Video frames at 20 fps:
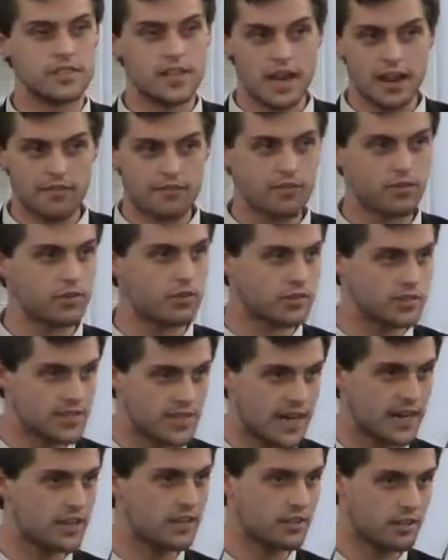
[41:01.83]
several
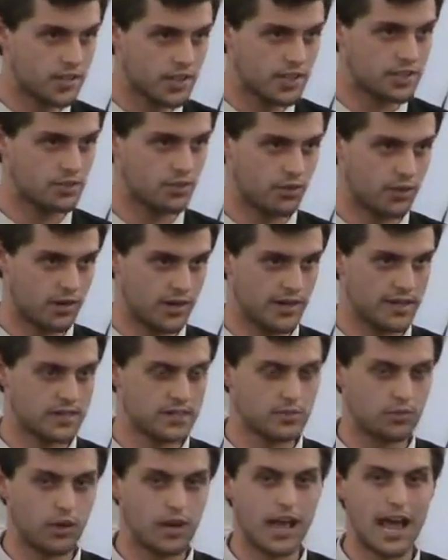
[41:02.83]
secular
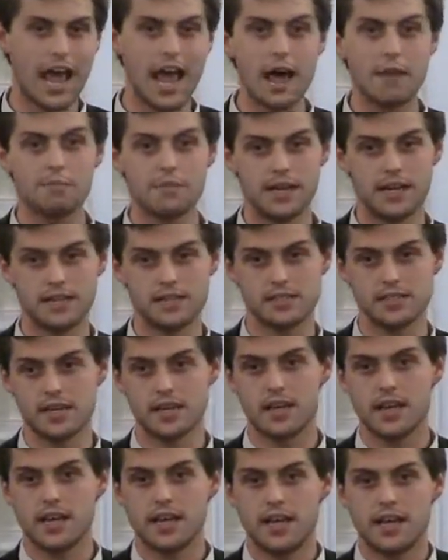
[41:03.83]
historians, what happened
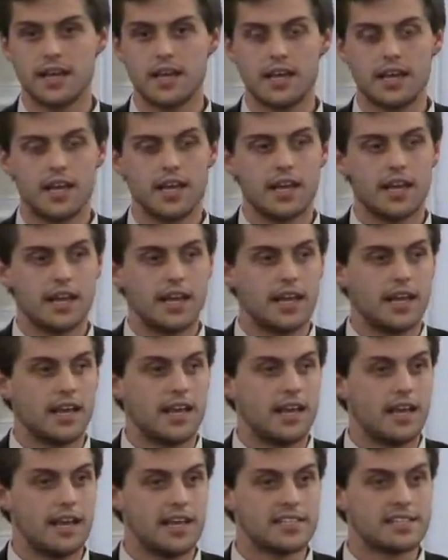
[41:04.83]

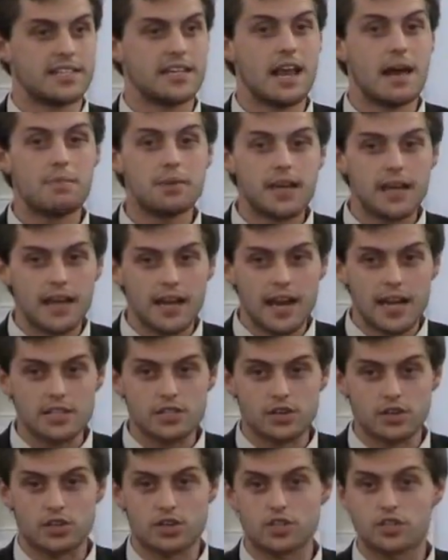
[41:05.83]
is
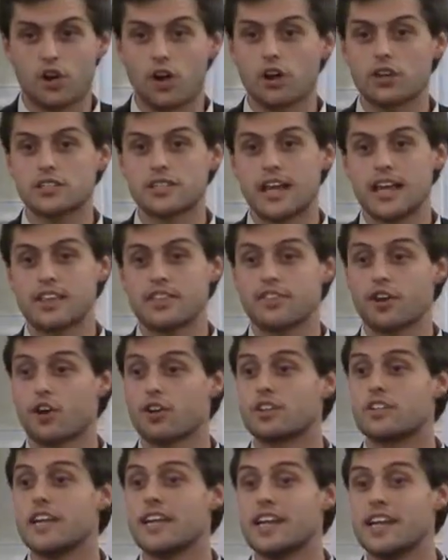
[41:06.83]
Nebuchadnezzar starts a
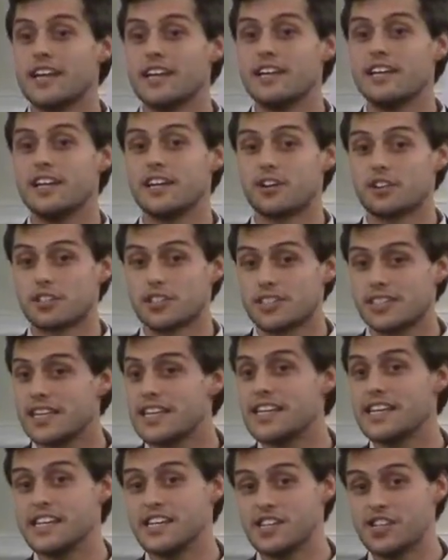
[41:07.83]
13-year
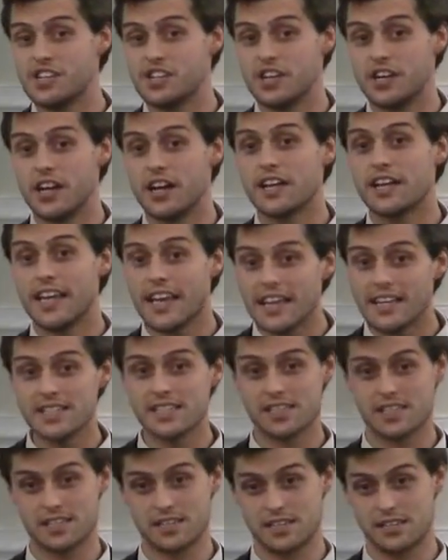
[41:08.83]
siege
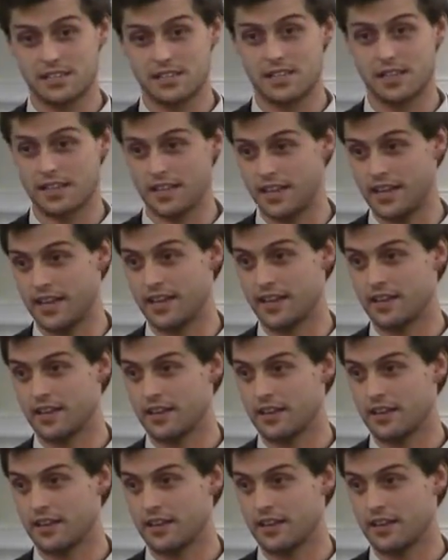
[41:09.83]
against the thing.